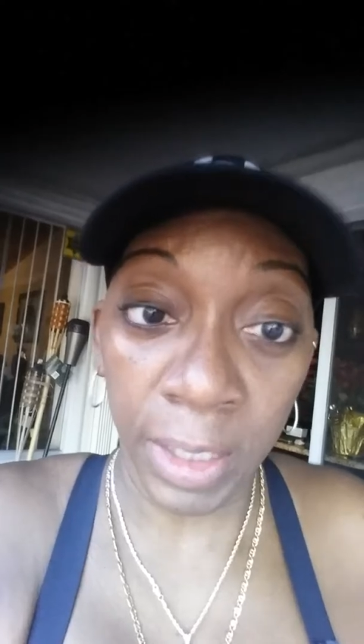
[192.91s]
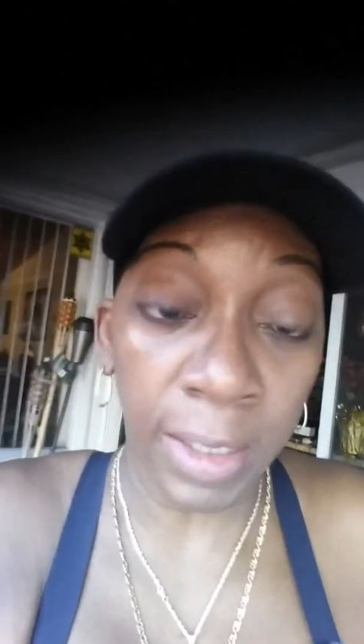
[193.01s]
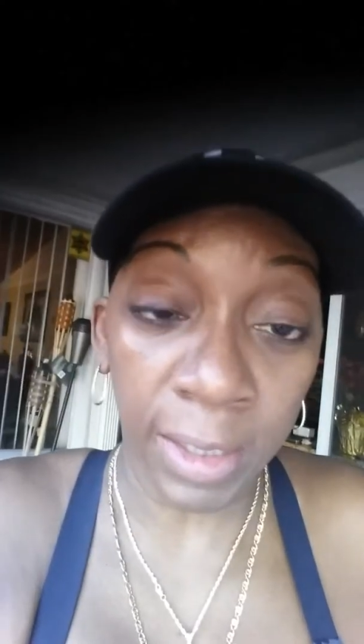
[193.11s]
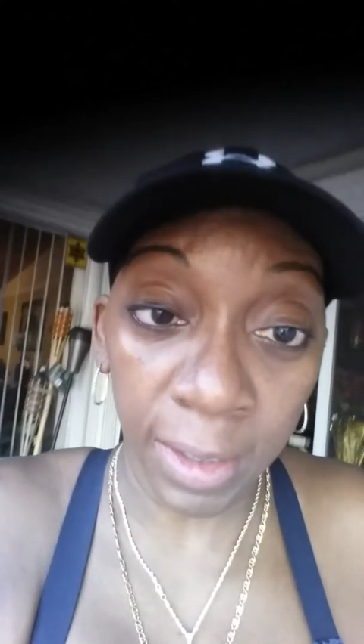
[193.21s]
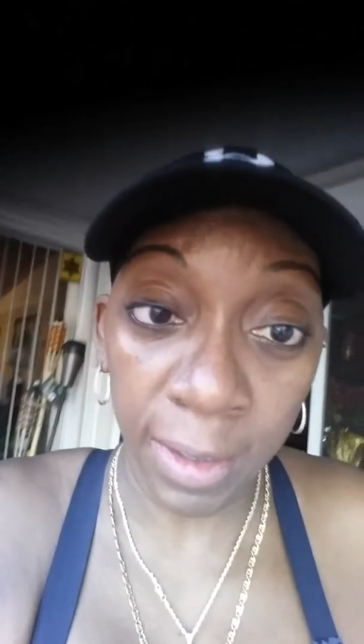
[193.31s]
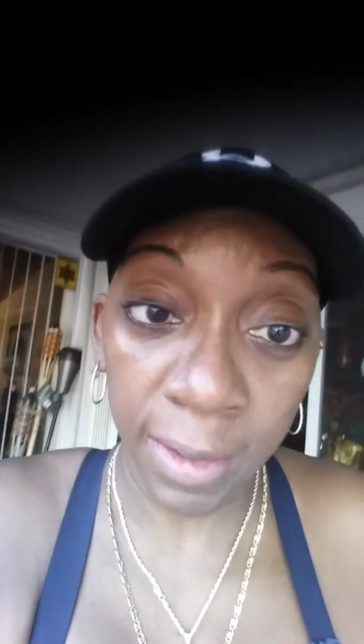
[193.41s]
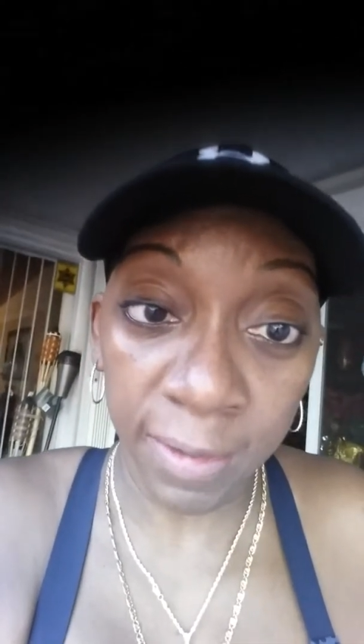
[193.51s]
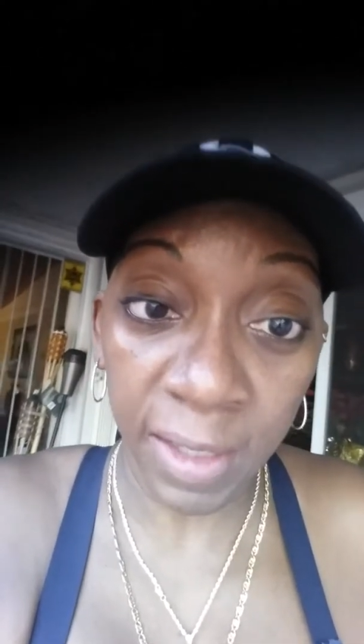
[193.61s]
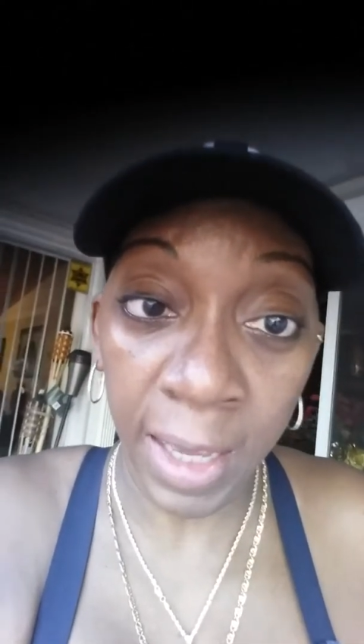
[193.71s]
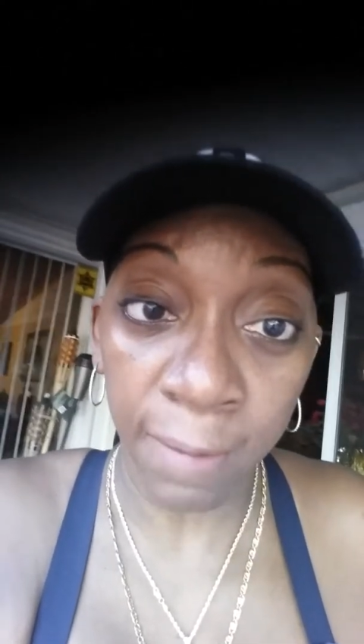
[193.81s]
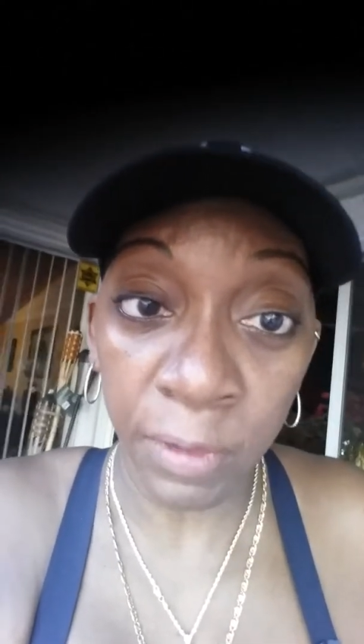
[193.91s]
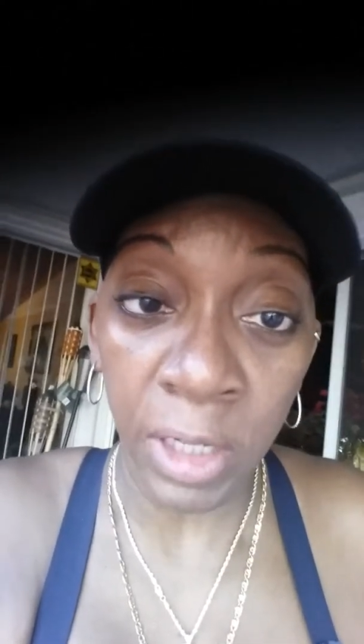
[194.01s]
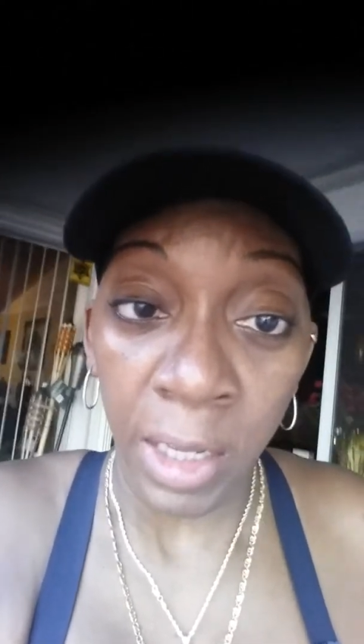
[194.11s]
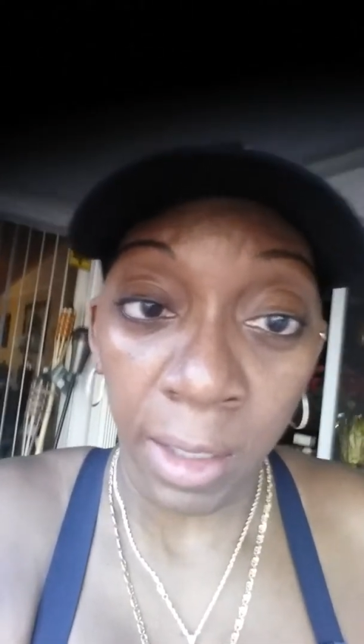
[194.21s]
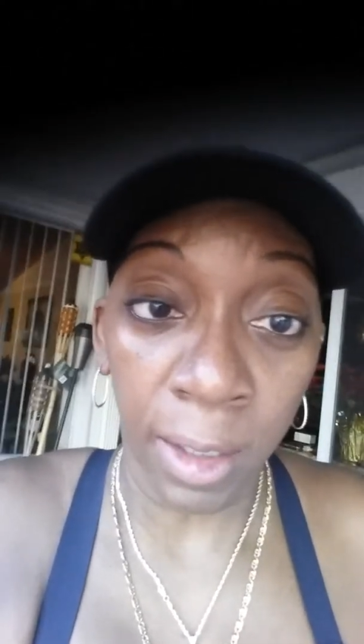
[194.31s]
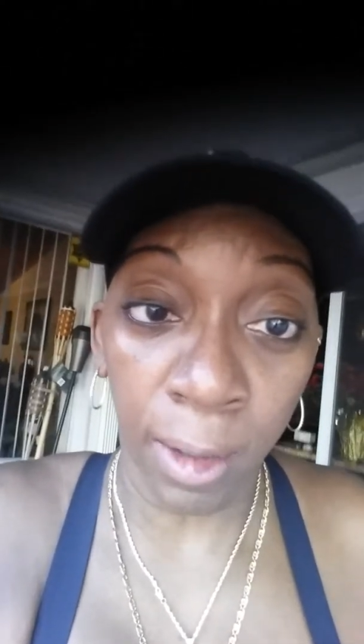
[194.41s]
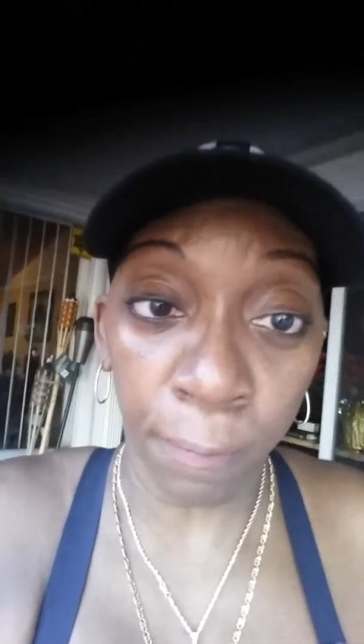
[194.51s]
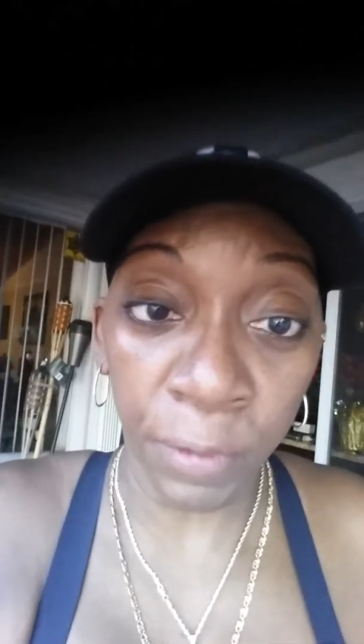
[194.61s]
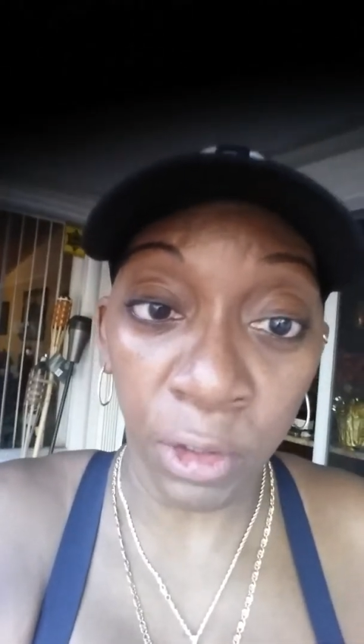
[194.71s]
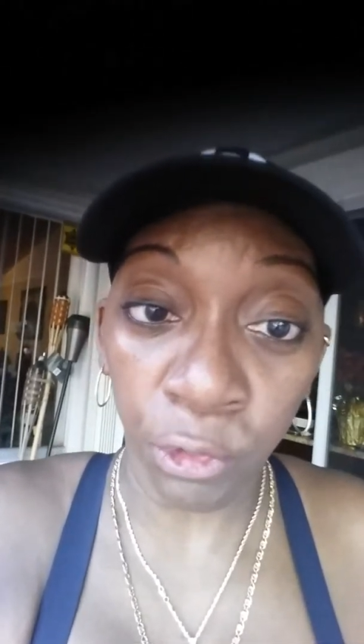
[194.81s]
and the kids having
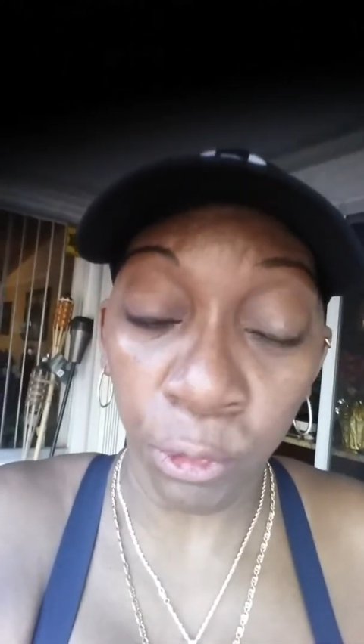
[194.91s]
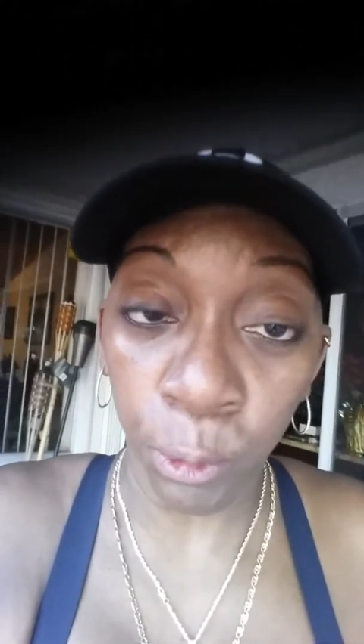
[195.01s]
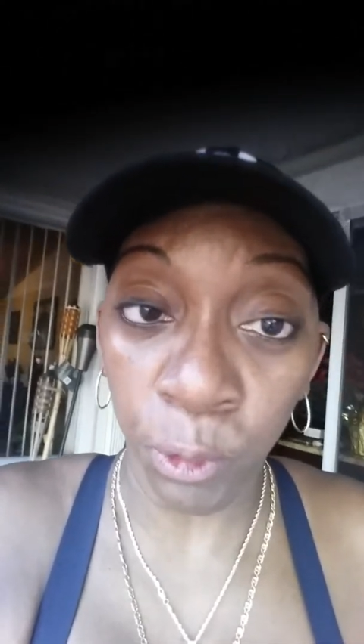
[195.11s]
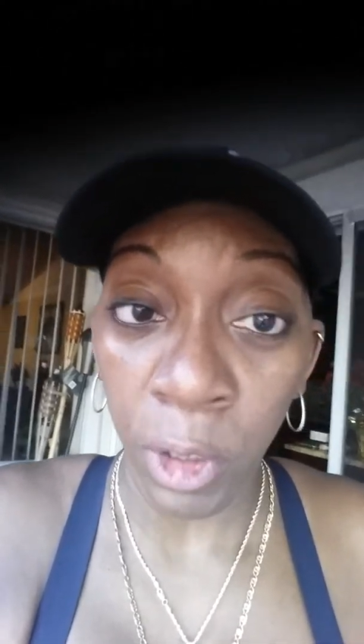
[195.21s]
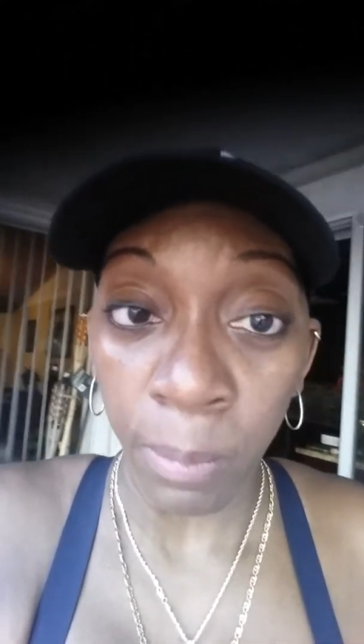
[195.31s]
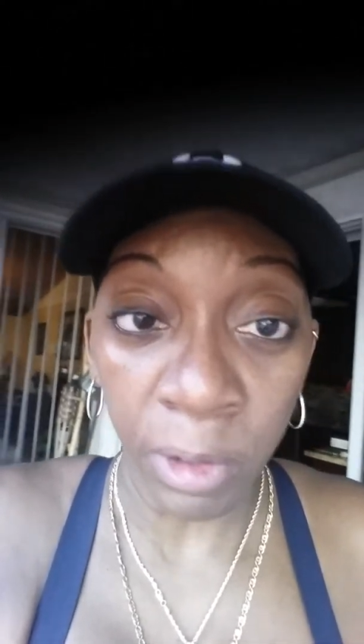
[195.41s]
health issues